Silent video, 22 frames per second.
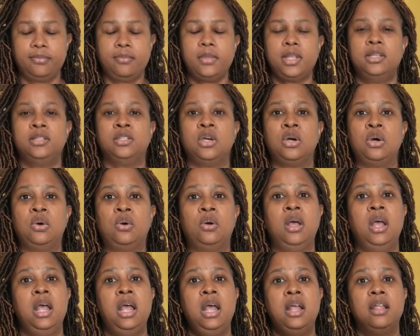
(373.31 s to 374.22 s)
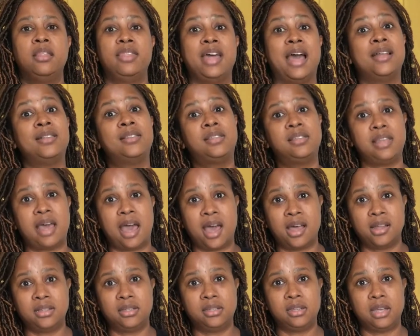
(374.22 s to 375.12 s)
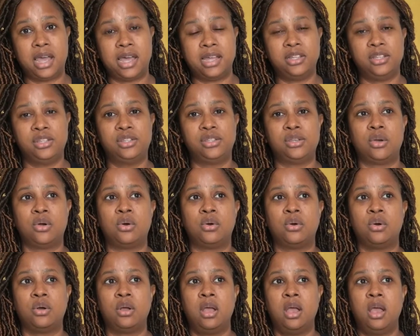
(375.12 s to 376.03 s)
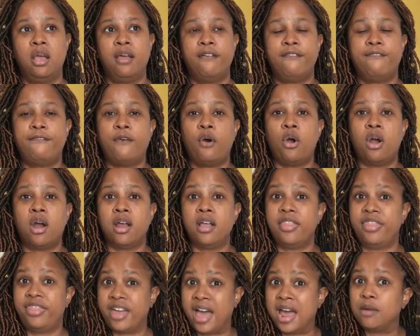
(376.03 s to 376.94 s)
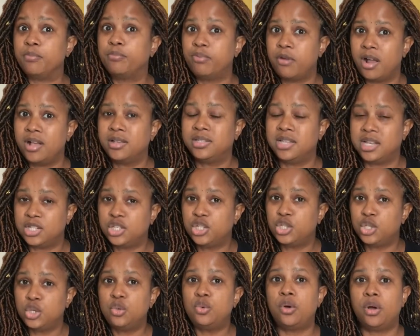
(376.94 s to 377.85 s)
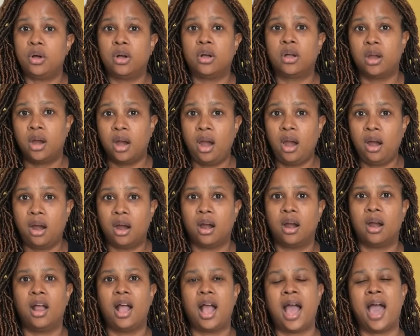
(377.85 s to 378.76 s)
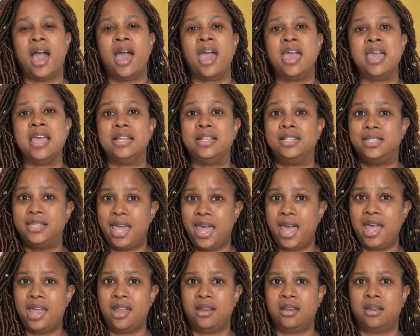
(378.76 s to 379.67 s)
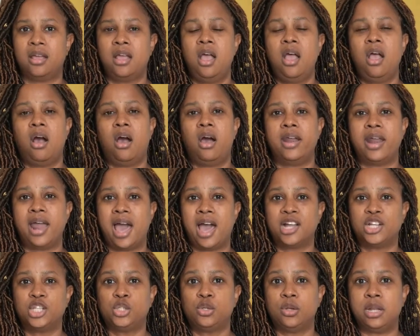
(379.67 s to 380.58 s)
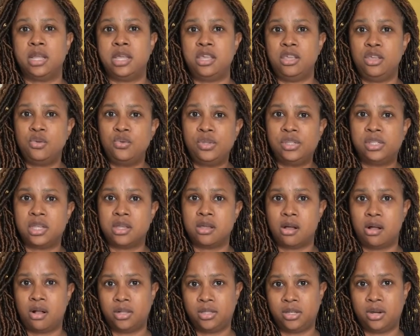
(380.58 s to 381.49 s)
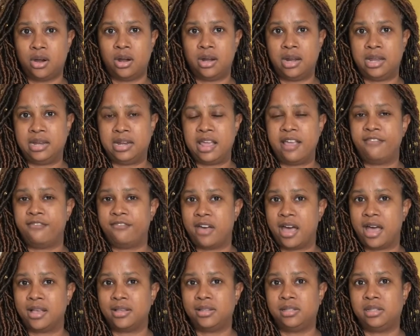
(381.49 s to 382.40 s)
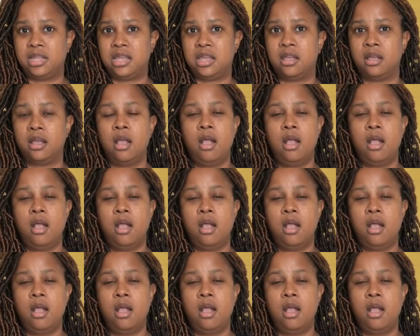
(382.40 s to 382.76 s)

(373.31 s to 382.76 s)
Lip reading: So that's that. And so for that process to occur, I intend on actually using alternate day fasting